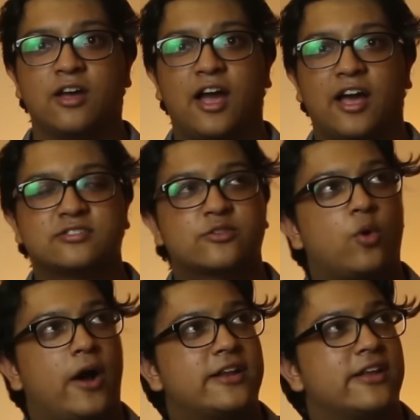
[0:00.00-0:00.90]
as
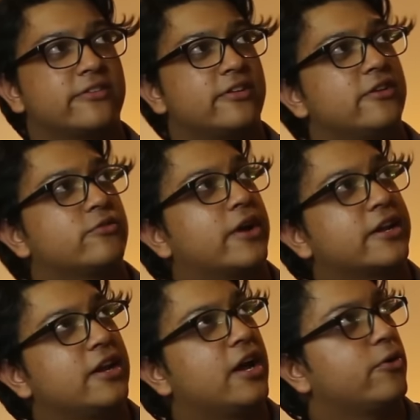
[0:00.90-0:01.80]
quiet as it is
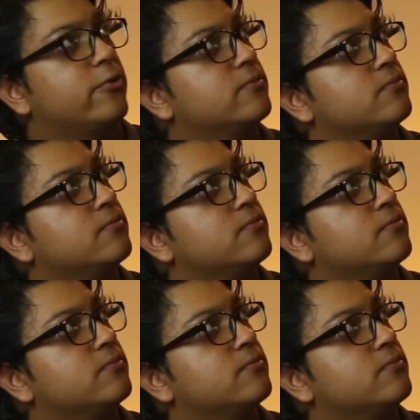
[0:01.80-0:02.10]
right now.